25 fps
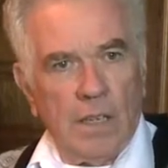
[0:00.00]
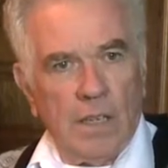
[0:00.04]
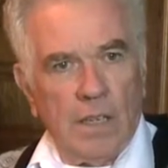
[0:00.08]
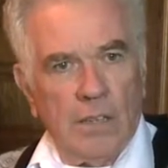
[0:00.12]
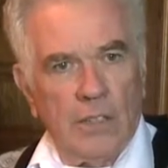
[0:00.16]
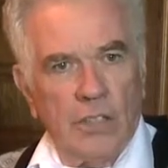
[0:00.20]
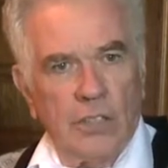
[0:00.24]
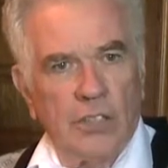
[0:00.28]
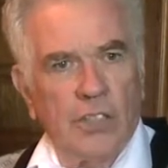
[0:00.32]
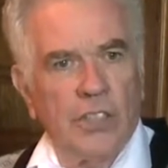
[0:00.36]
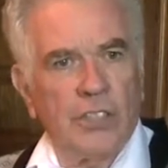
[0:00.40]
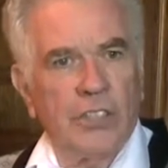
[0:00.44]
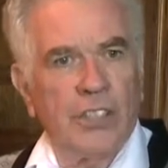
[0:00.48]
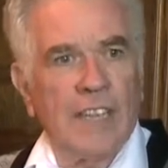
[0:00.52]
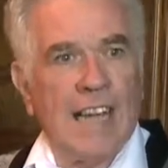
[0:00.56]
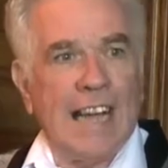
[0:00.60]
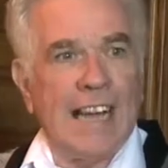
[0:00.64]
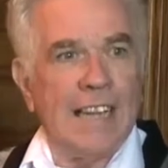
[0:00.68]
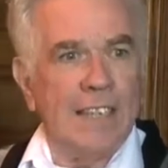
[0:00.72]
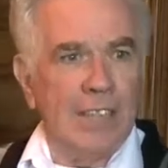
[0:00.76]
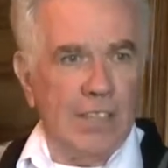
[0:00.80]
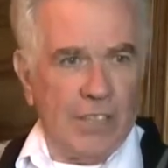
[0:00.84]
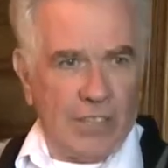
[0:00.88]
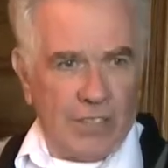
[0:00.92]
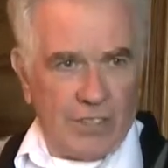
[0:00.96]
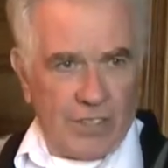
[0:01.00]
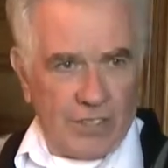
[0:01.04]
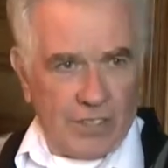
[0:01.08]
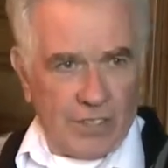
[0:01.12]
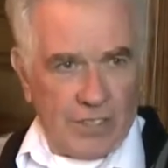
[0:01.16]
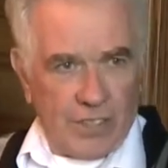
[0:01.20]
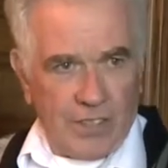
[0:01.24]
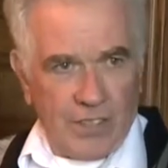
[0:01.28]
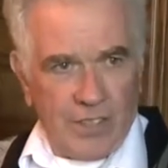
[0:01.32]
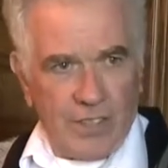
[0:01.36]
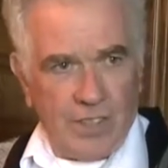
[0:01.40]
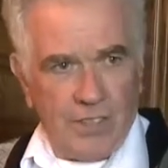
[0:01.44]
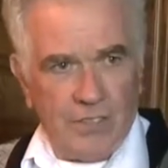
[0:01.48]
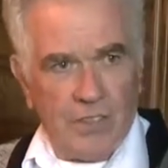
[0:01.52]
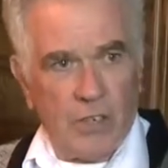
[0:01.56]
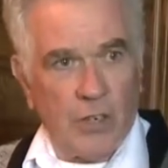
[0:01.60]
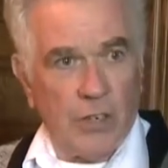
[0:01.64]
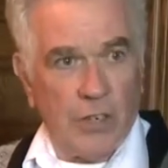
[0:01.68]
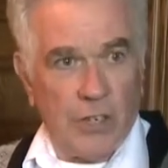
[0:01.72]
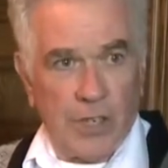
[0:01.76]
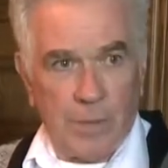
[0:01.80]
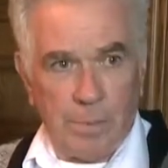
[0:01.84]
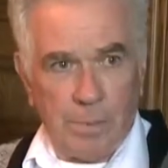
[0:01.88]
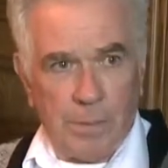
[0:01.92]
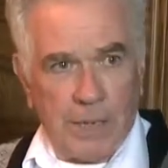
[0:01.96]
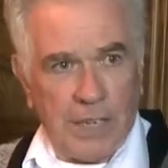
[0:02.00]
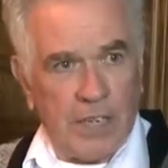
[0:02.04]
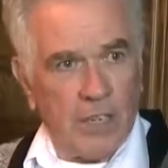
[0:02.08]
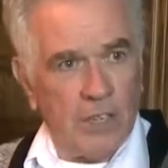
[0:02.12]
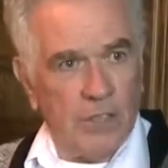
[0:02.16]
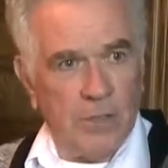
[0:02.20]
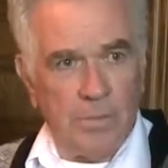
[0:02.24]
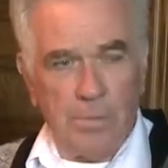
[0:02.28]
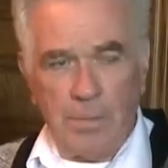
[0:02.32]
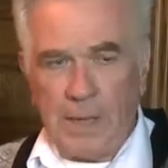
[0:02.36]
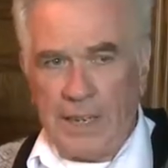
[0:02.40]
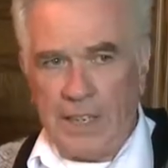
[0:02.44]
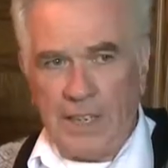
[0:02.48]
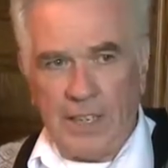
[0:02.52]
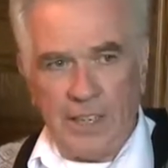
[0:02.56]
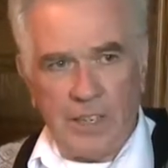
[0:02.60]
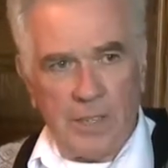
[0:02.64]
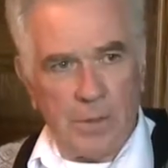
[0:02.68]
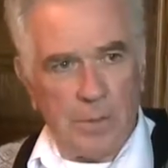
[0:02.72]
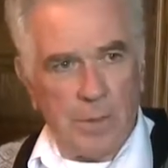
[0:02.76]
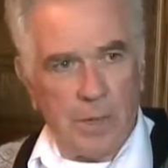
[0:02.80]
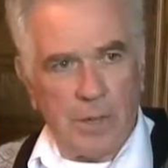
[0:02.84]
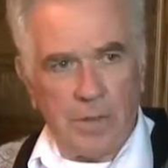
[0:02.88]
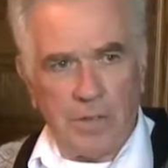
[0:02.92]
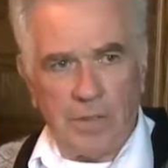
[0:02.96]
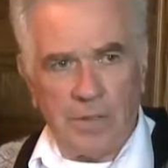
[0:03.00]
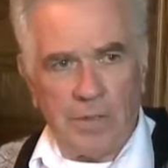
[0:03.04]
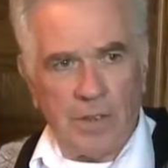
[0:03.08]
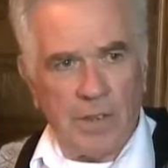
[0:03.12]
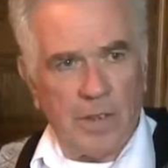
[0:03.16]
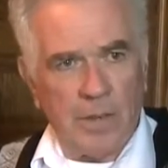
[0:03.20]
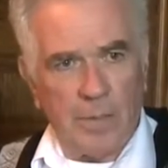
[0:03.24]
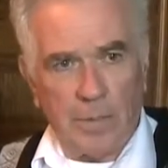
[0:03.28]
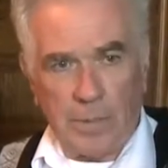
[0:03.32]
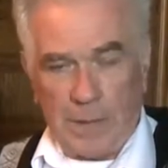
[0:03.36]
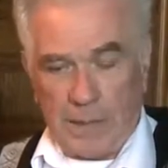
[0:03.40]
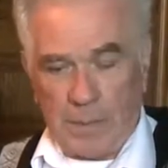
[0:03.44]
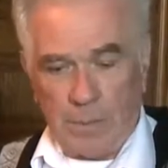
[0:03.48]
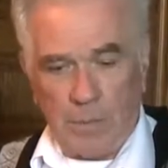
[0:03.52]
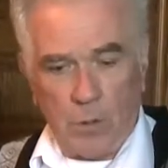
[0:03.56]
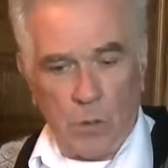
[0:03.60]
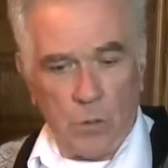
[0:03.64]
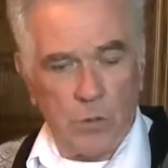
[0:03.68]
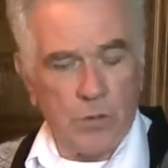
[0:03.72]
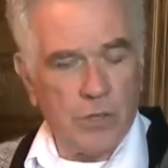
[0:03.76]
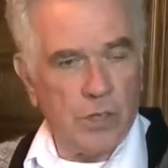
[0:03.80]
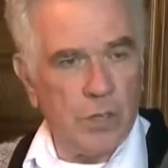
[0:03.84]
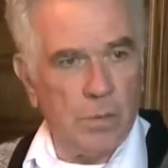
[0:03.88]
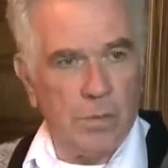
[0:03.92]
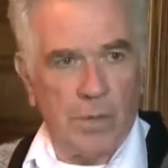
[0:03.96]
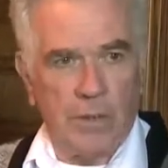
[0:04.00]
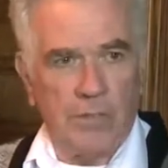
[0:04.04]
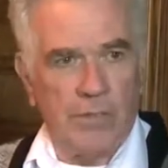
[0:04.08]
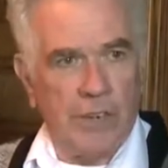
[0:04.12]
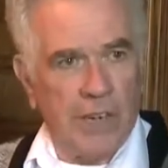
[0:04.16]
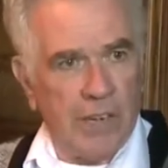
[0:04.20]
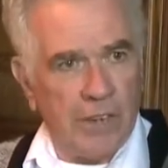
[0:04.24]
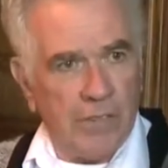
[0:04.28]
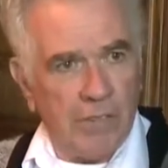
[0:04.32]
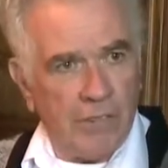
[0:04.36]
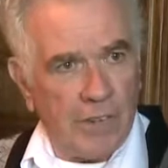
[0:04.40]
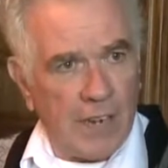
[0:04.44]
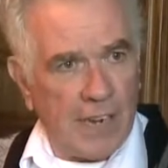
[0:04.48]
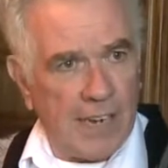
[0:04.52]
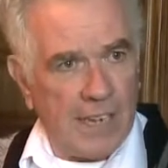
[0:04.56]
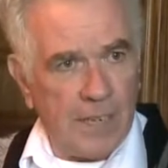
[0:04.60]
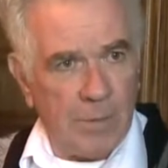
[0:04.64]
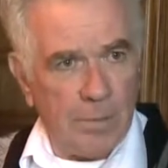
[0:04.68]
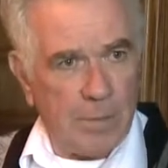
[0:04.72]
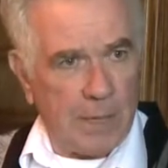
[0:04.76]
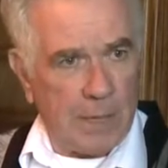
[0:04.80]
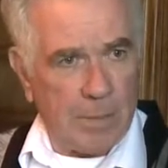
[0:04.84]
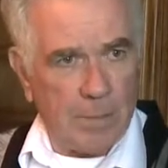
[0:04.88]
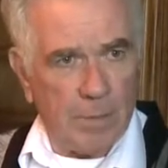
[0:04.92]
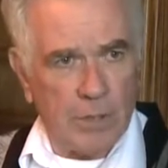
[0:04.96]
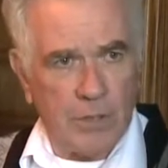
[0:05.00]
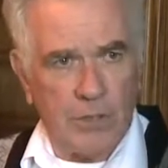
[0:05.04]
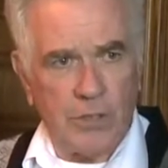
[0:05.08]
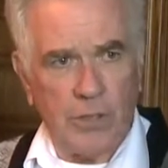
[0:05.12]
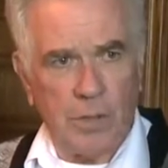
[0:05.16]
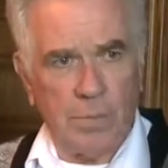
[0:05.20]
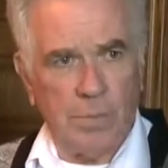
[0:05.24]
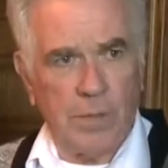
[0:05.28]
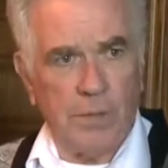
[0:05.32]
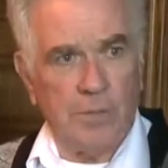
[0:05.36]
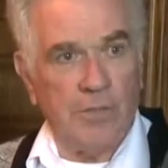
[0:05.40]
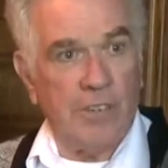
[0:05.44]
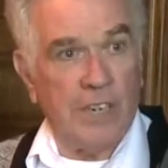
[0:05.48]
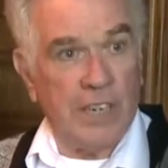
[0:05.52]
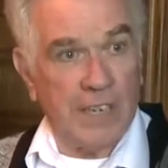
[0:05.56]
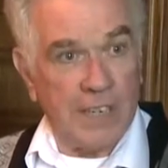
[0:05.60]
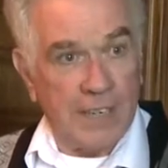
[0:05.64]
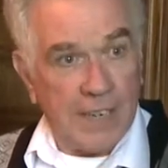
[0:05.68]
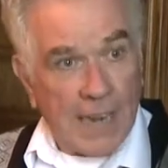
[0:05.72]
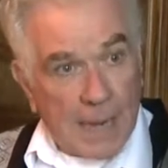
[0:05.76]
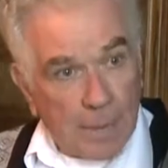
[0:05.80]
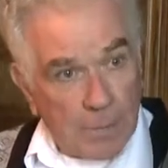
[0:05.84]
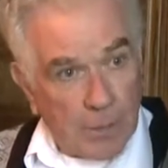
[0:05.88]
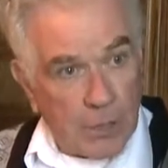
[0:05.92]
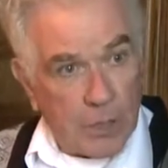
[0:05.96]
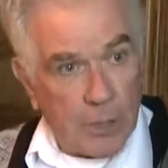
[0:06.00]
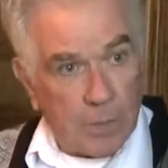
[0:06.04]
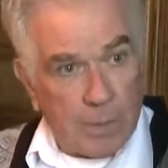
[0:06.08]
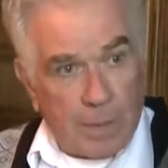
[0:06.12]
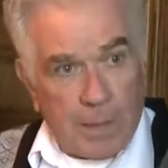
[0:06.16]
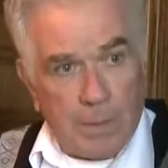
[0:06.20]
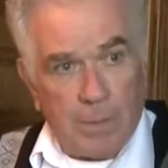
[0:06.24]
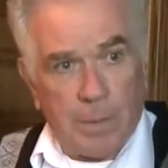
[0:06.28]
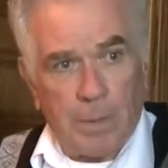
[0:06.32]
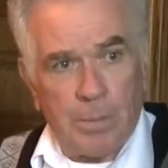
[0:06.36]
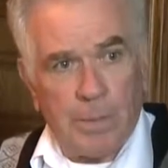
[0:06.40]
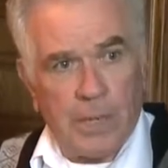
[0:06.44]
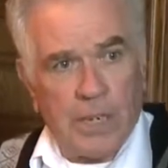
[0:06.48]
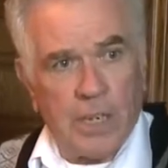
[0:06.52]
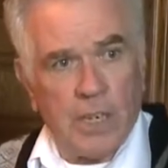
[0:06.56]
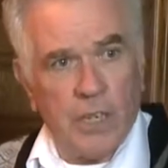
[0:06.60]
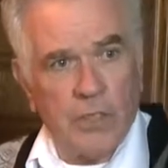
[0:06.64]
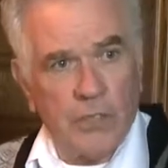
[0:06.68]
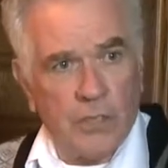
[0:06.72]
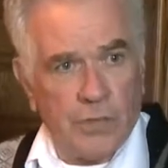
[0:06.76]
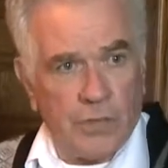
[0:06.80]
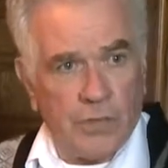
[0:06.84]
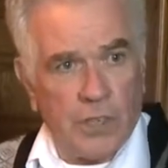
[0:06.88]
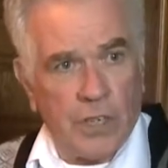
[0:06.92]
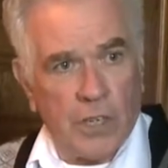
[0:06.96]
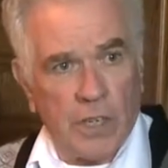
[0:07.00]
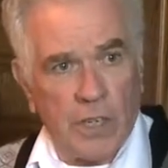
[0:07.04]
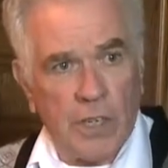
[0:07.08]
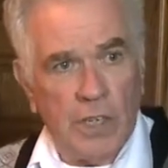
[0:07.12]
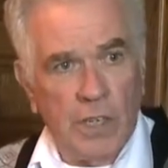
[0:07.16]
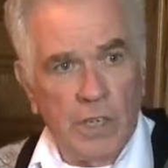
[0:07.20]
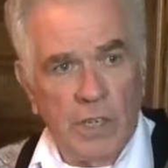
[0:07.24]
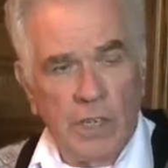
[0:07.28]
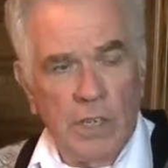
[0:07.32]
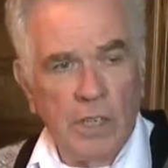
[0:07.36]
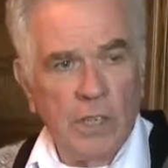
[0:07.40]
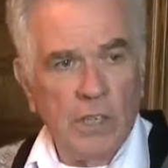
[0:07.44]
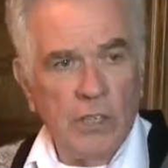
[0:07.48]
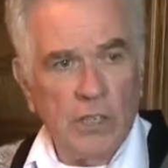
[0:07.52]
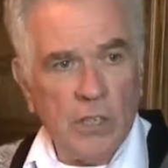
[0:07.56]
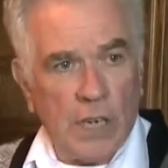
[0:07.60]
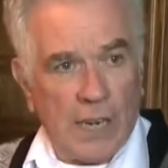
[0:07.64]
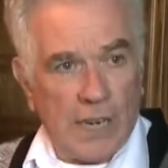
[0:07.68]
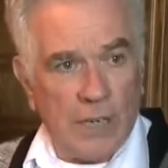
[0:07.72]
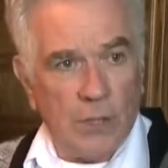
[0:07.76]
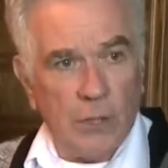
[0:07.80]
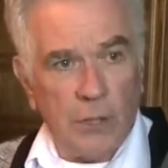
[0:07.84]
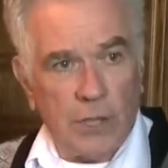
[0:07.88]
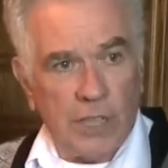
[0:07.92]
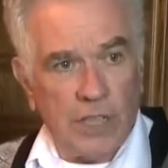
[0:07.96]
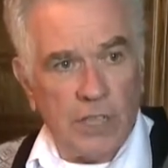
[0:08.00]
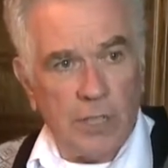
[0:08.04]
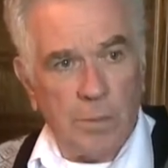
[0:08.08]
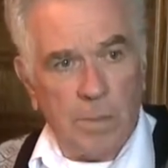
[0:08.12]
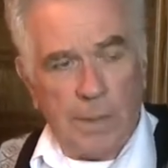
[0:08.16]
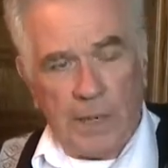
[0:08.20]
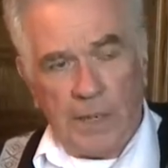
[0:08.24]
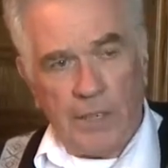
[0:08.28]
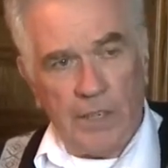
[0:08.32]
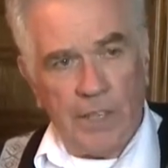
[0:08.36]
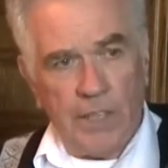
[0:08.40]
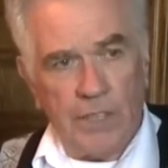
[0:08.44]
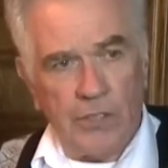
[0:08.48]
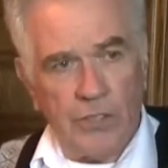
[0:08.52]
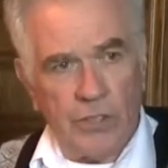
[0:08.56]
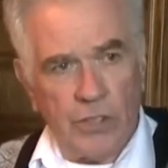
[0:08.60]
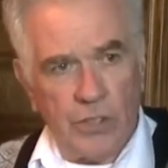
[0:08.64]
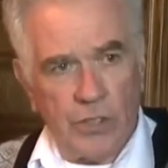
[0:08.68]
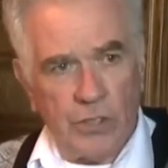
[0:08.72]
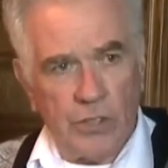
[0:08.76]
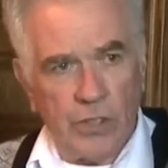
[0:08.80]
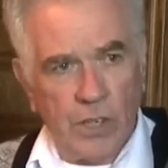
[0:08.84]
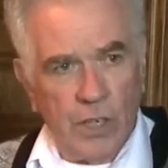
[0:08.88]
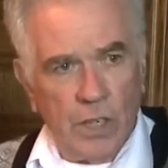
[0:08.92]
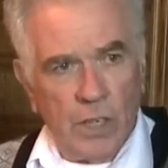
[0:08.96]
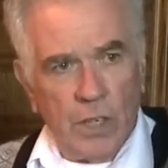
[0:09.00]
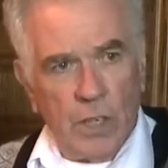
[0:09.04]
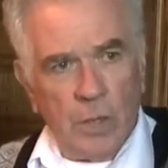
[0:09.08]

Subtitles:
There's a sadness for them, because many of them are, most of them are very fine people, some of them very damaged people because of their childhood experiences.